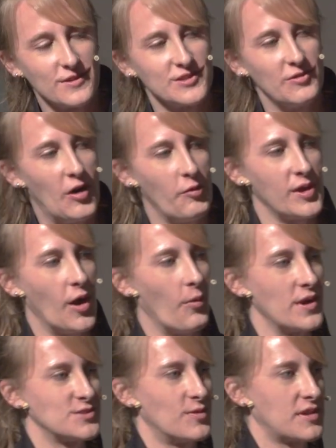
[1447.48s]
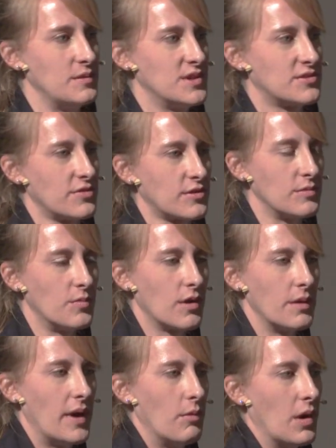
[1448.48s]
first of all, we always welcome you to learn
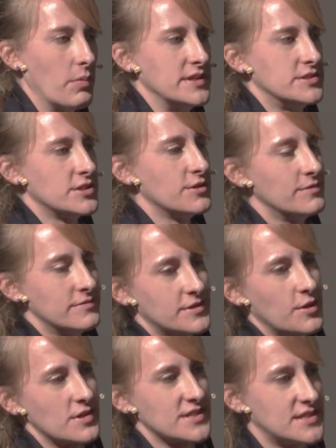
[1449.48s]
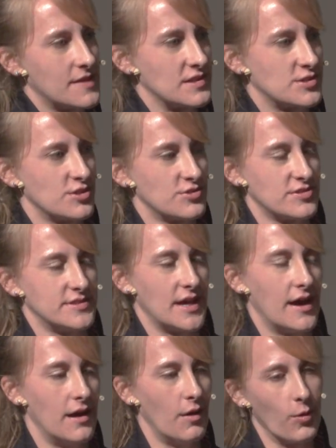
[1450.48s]
more about what we do. Go to
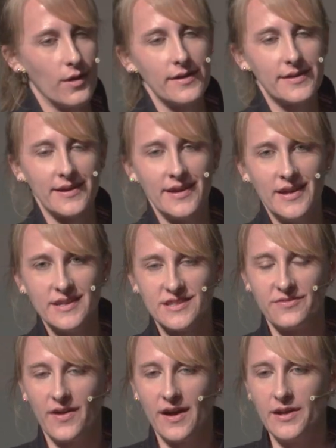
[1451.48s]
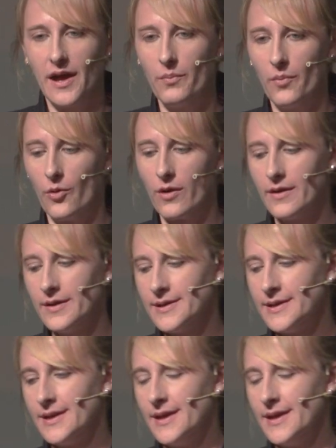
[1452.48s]
savethechildren.org to find out more.